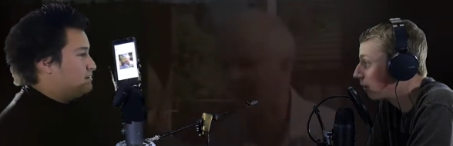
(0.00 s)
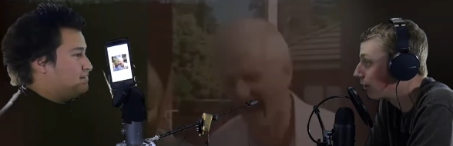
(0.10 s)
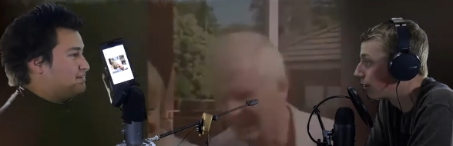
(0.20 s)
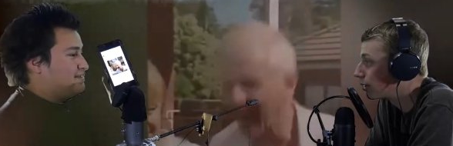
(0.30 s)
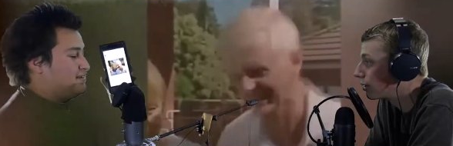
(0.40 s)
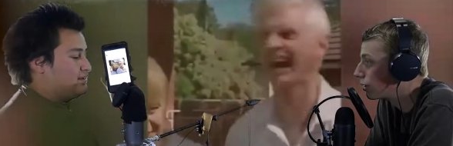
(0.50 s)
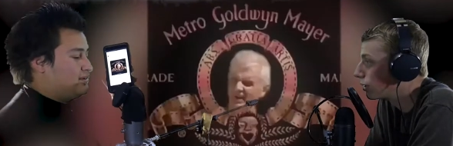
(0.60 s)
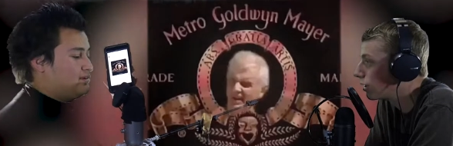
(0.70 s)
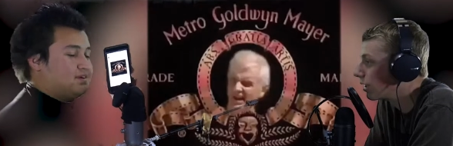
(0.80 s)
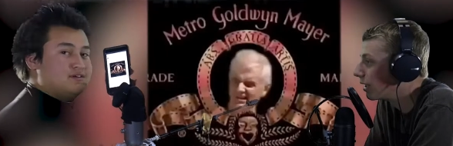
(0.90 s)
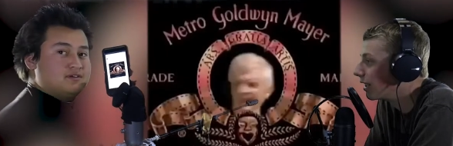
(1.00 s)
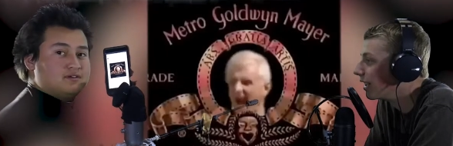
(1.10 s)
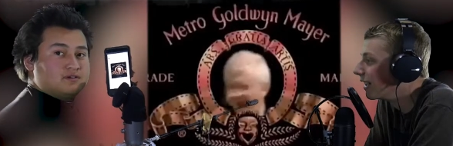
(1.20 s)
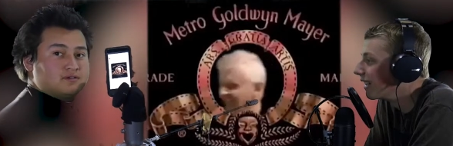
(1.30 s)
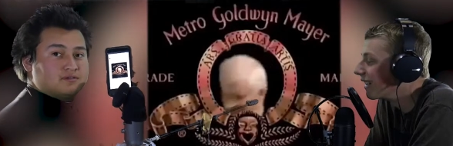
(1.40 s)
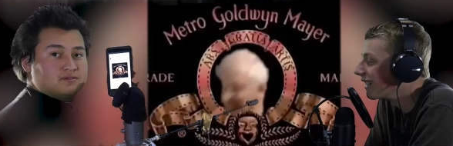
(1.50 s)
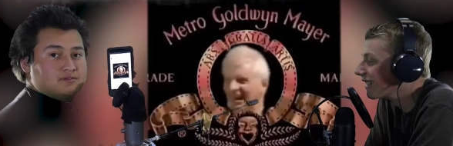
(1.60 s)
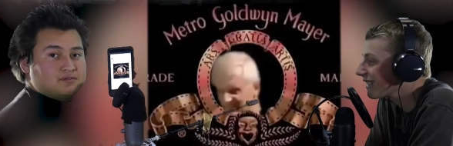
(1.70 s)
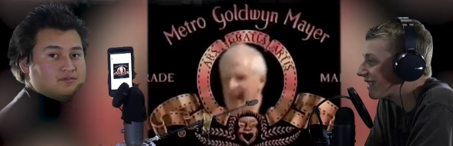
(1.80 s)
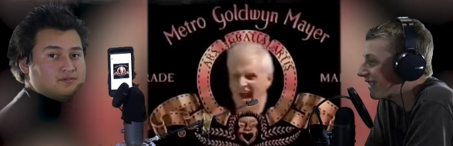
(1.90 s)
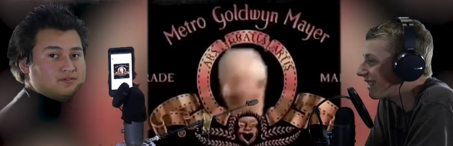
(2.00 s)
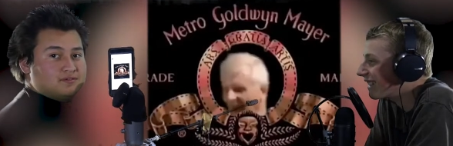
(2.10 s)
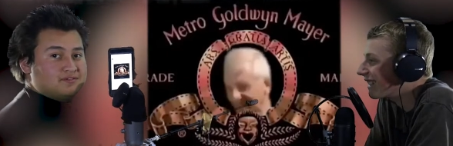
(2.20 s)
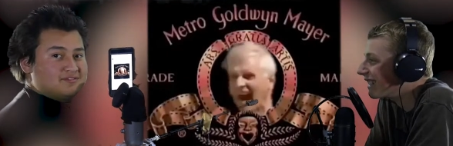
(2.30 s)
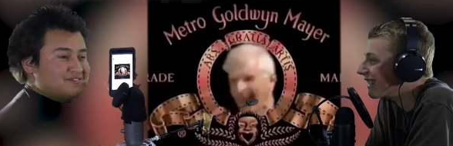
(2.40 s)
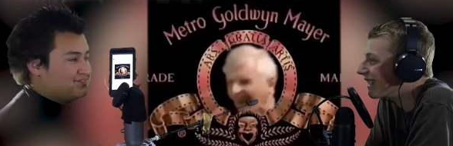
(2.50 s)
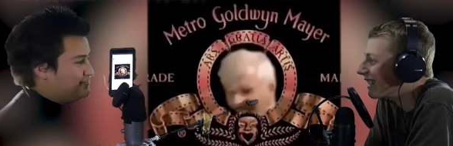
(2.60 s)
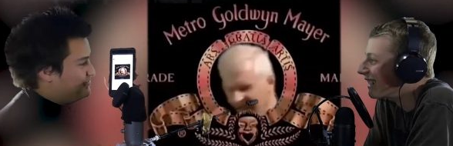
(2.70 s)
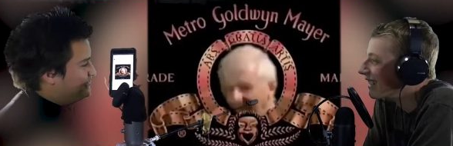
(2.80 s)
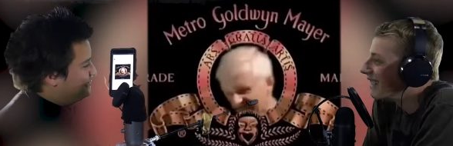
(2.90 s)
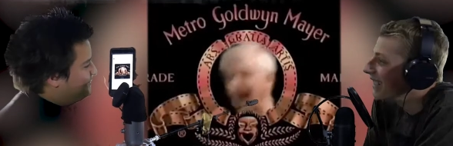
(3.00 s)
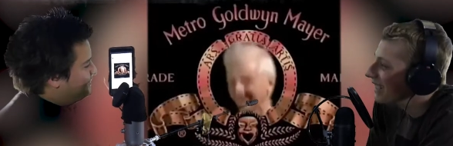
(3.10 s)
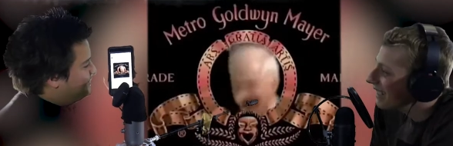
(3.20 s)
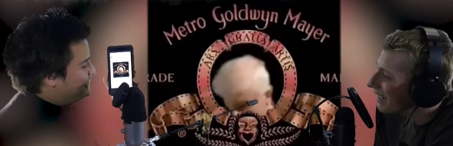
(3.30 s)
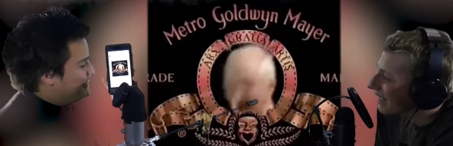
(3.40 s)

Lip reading: No one is speaking in this clip.